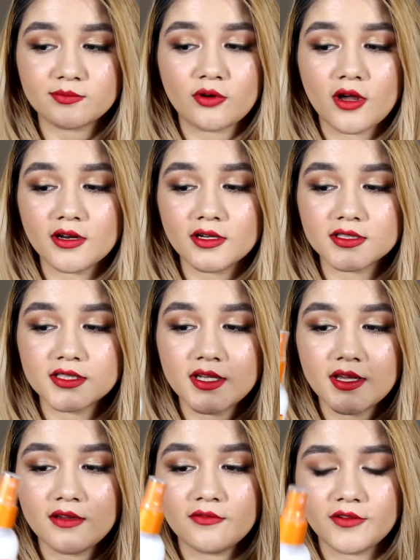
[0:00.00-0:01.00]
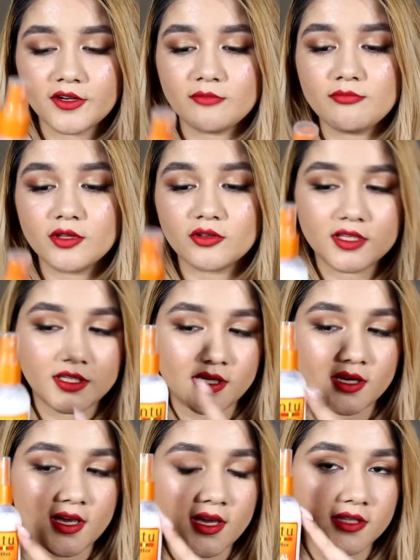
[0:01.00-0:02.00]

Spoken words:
product, very milky.